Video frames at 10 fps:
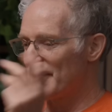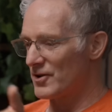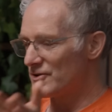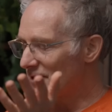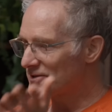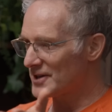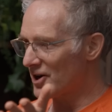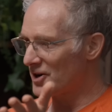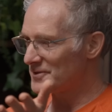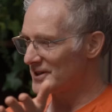They go, "You have
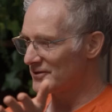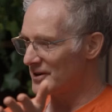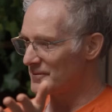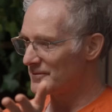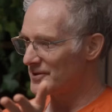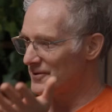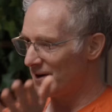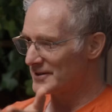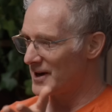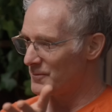Stockholm syndrome. You're
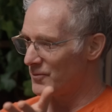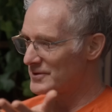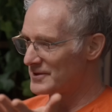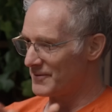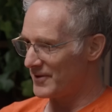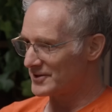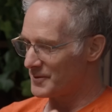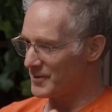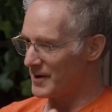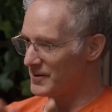fucked up. What the fuck's
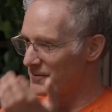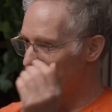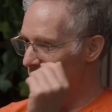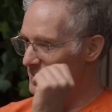your problem?"